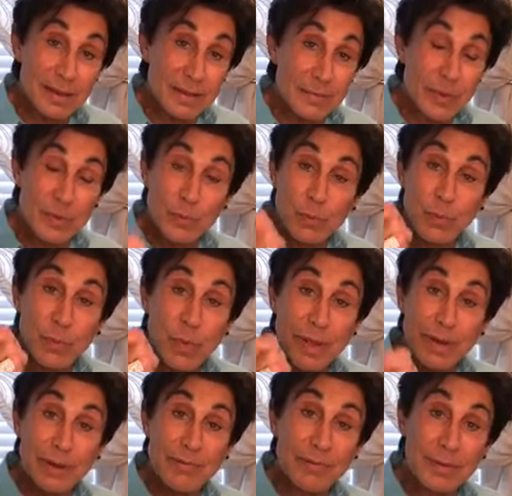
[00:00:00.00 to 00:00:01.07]
his most
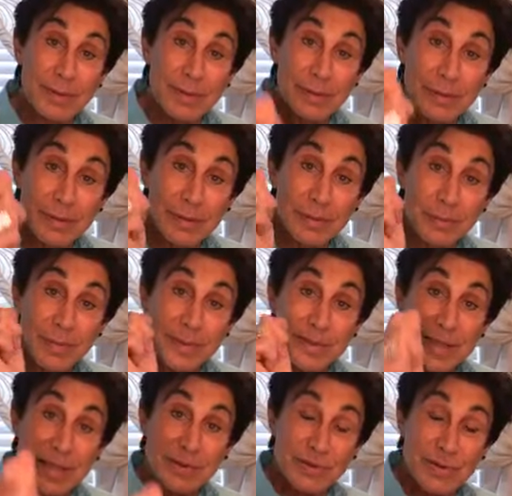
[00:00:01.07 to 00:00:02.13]
wonderful
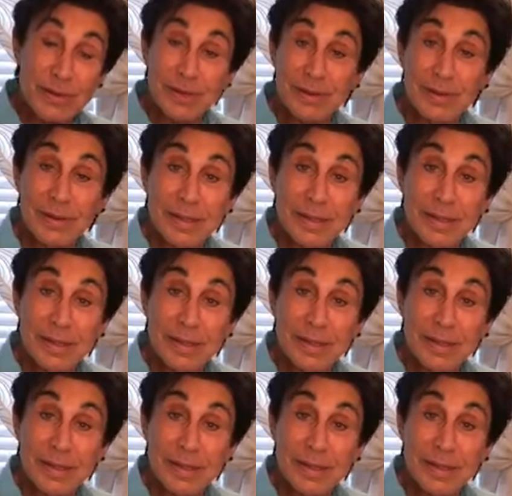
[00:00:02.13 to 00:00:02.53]
possession,